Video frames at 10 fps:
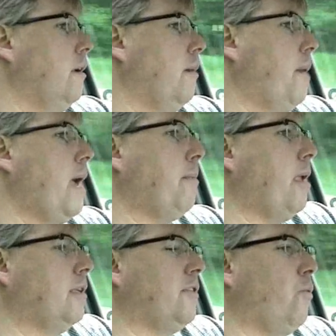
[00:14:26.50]
a bank
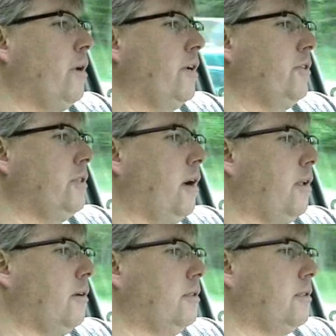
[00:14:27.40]
balance of
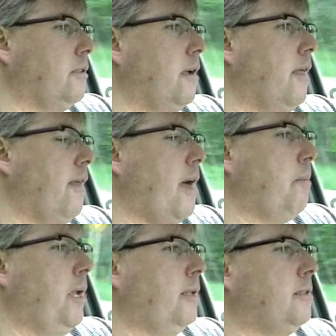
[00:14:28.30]
$100, that
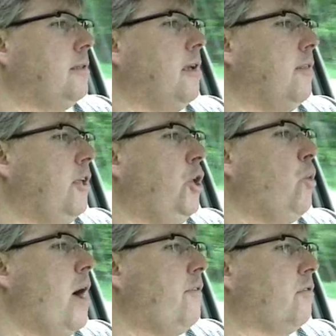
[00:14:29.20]
means that
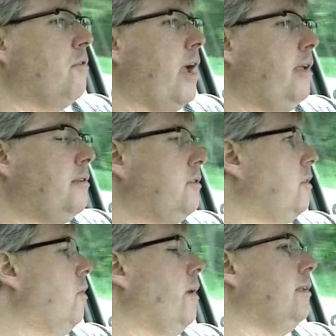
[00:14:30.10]
you have a right
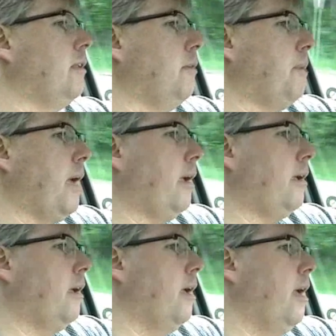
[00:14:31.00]
to go into the bank